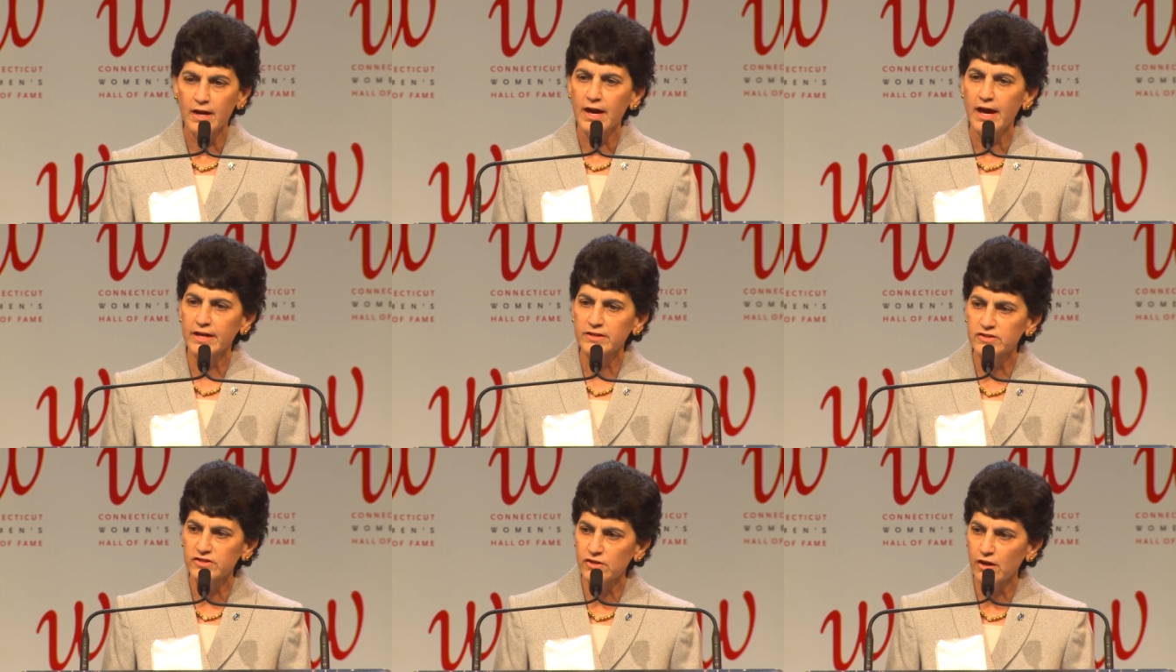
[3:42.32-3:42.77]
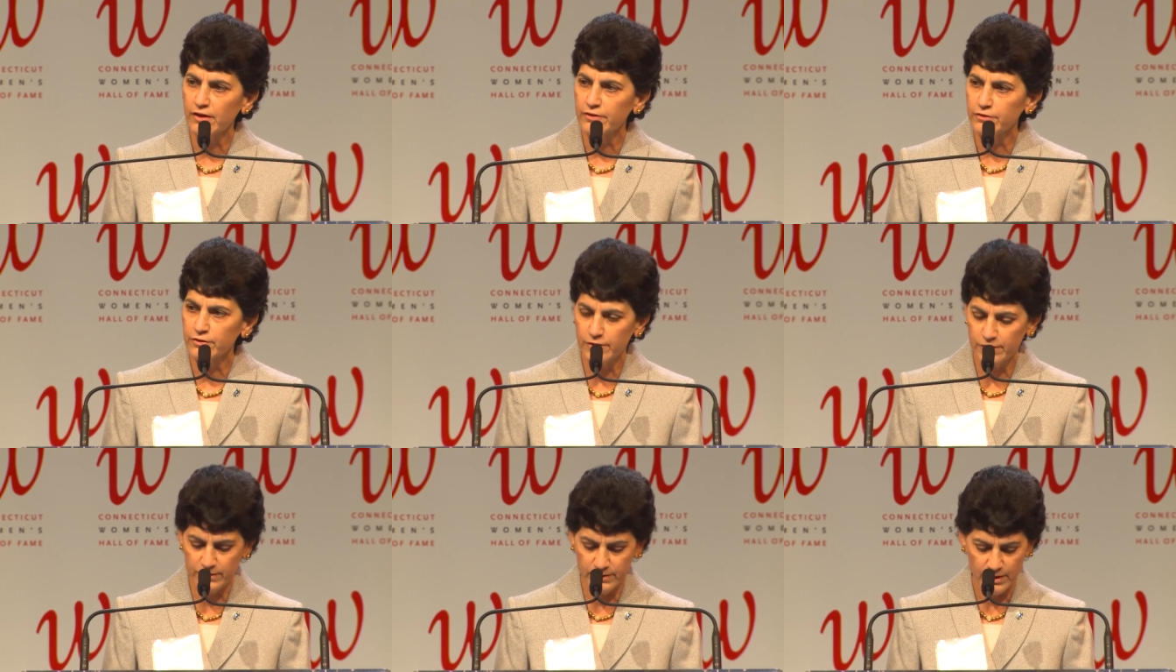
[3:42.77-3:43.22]
At
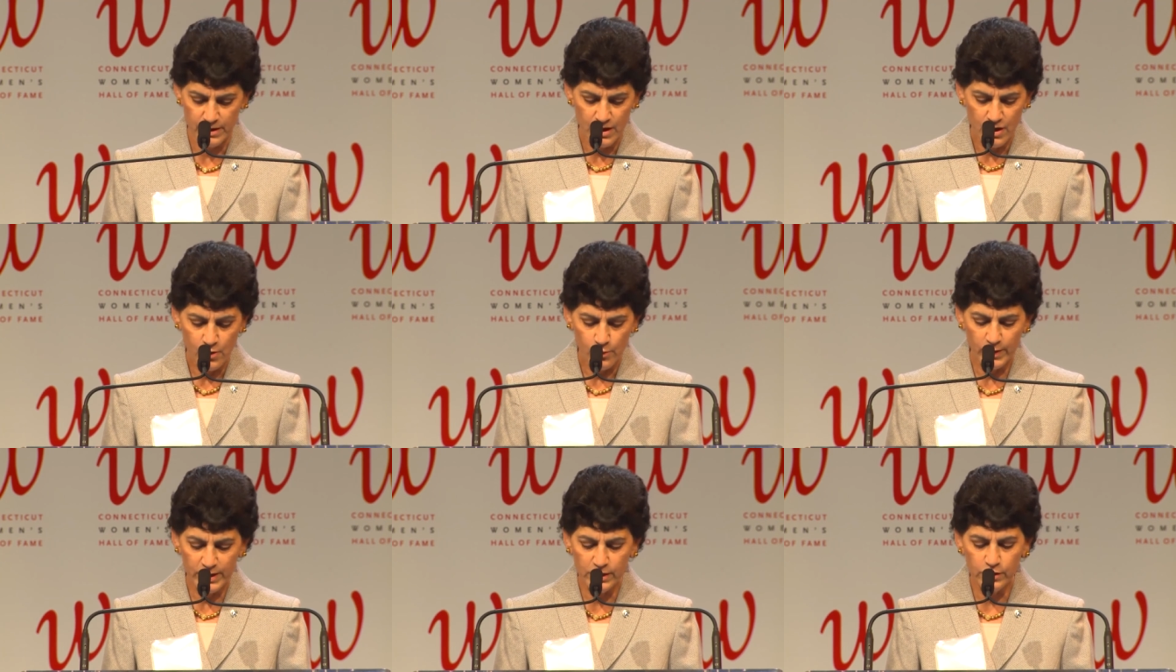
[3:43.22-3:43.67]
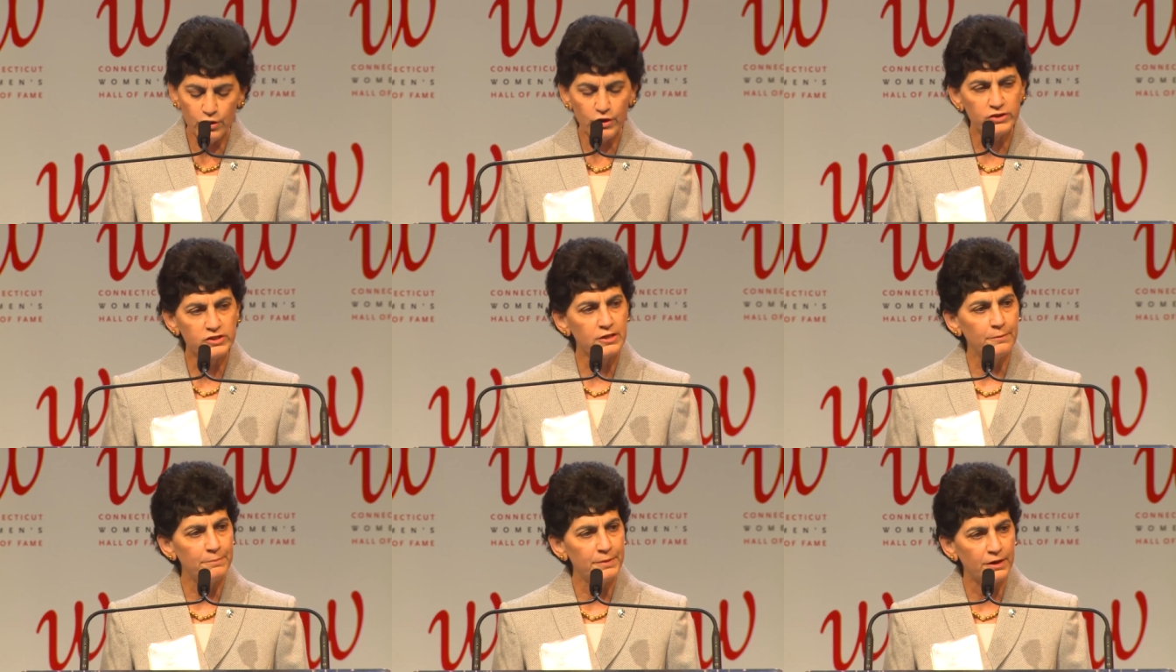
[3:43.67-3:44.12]
Southern, we look
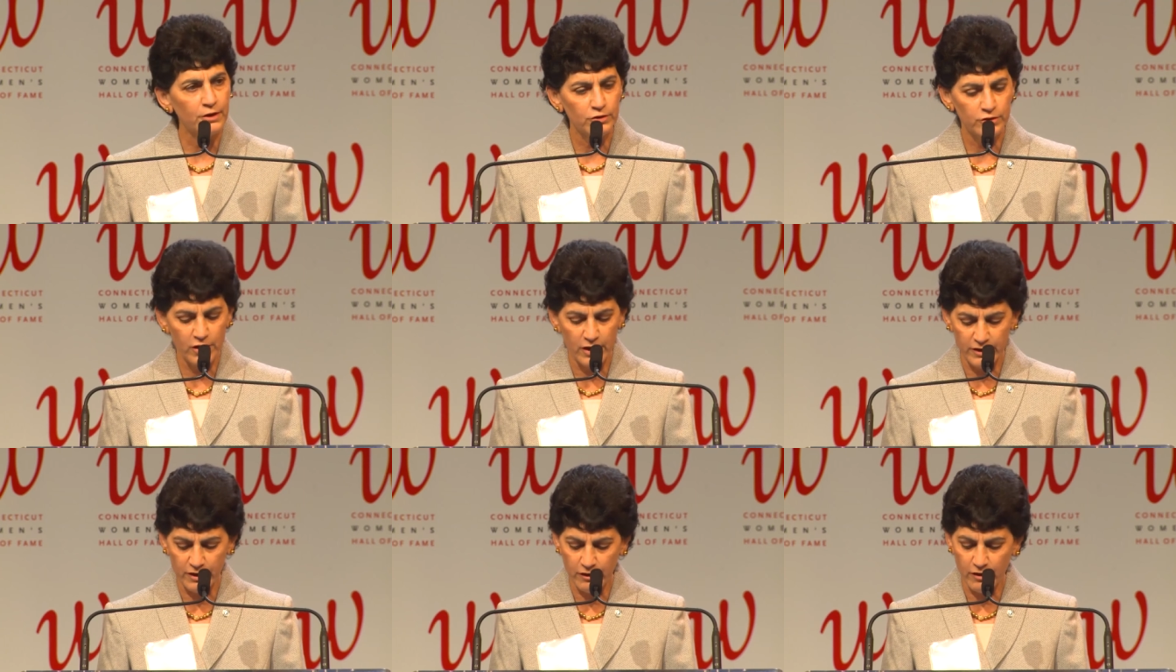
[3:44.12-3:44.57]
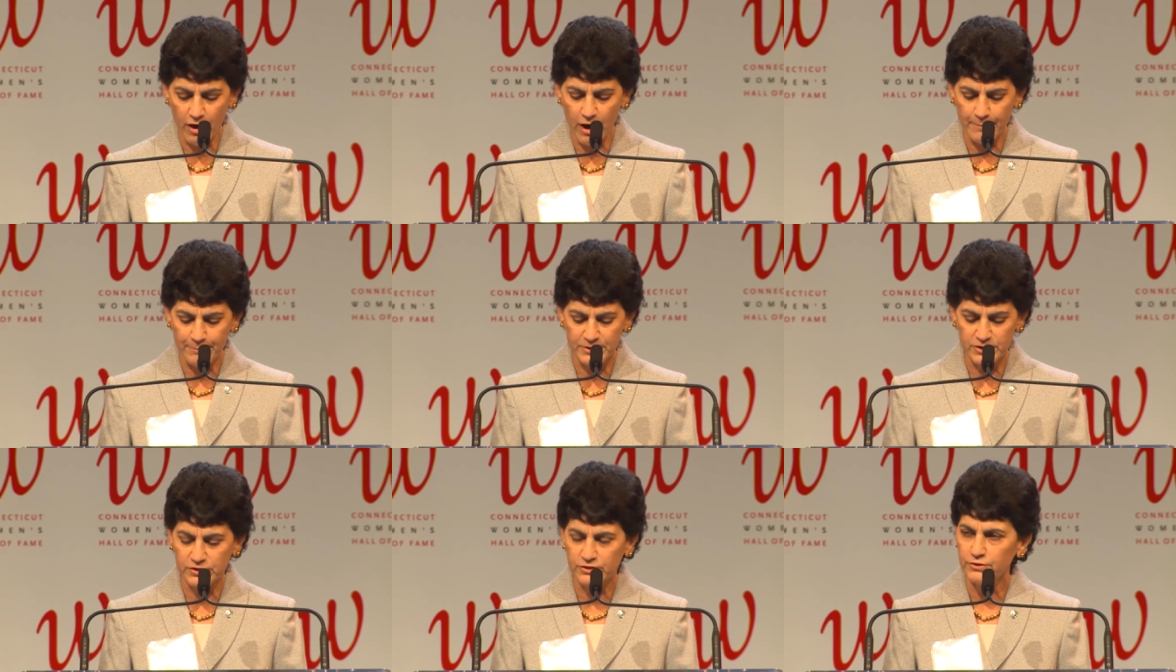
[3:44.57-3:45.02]
to build on our
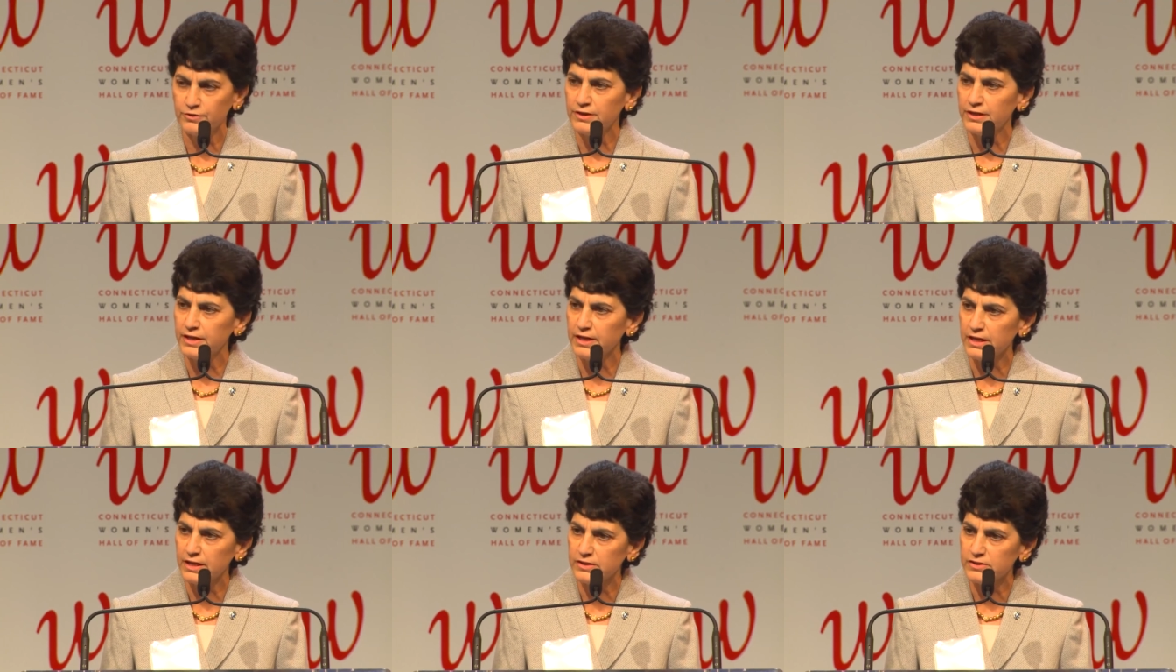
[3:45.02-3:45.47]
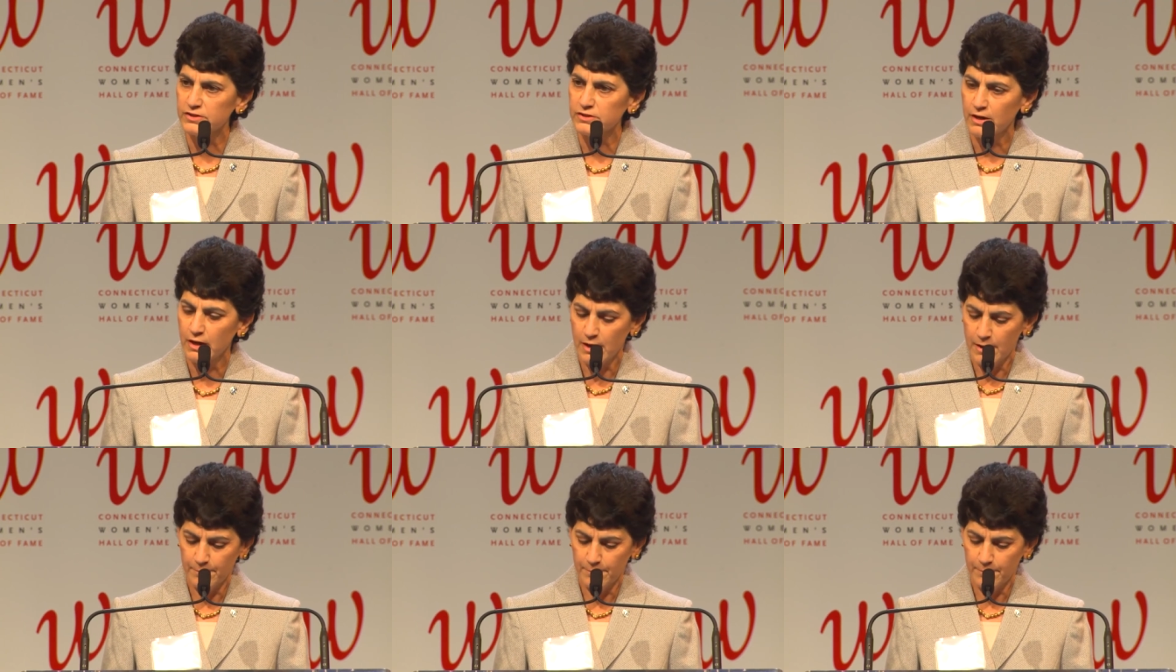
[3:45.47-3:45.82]
opportunities,